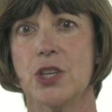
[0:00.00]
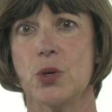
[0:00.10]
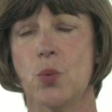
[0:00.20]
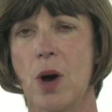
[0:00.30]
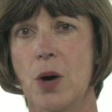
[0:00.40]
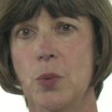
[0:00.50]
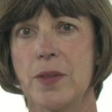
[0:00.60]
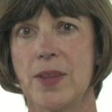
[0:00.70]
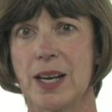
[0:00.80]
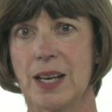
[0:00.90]
you want
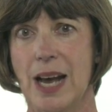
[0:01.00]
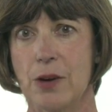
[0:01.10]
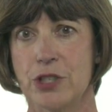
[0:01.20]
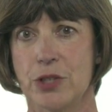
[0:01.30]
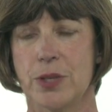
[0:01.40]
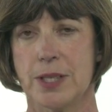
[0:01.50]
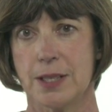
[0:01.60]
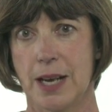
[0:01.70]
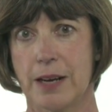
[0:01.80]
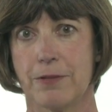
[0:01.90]
one that allows you to
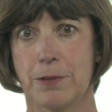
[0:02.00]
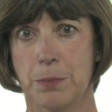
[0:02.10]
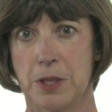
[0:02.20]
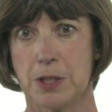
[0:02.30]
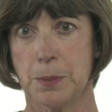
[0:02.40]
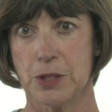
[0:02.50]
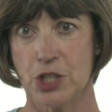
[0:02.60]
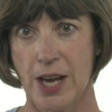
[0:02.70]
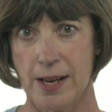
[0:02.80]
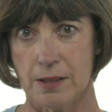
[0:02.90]
select from multiple
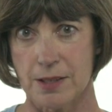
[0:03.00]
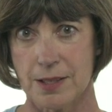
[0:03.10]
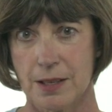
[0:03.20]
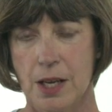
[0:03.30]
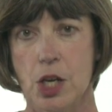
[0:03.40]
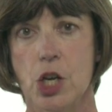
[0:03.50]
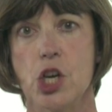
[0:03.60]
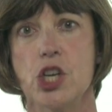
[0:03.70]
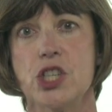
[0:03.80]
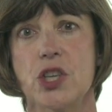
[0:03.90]
channels
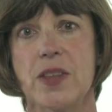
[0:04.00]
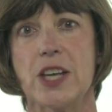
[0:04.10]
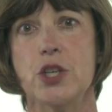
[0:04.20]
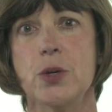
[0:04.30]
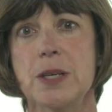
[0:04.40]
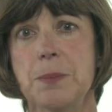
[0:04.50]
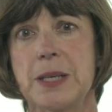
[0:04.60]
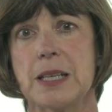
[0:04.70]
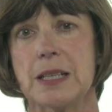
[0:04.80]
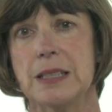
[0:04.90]
so that you can
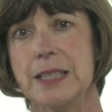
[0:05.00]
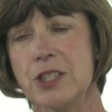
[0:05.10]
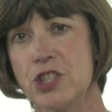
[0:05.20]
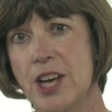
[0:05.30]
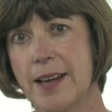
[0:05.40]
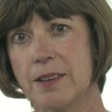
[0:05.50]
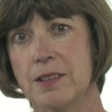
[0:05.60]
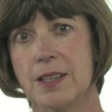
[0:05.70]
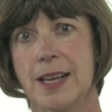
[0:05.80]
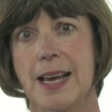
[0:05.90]
pick a clean channel,